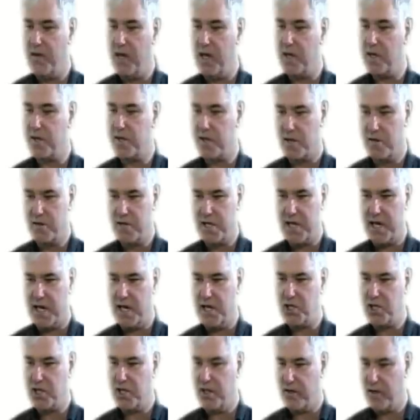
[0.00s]
the
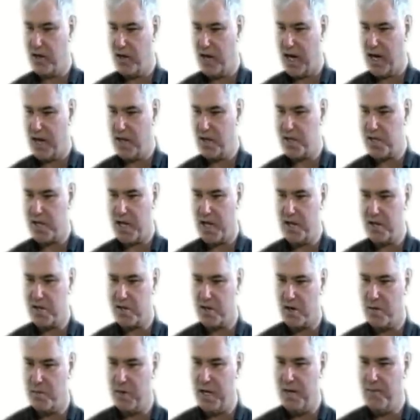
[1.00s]
Association of the United States
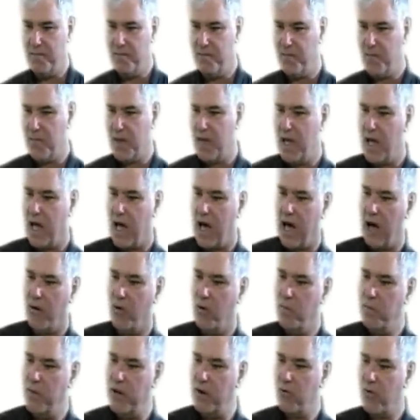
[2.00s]
Army. I
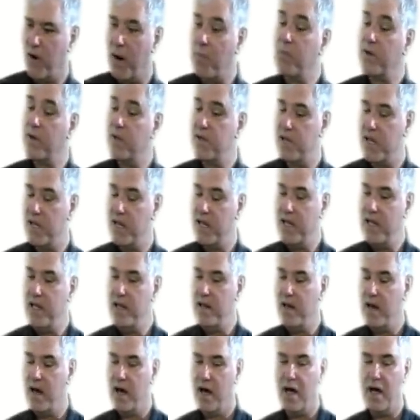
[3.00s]
will be
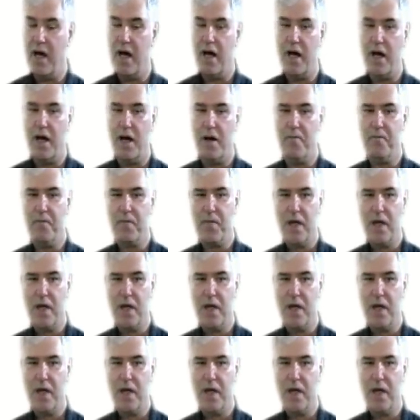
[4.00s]
representing the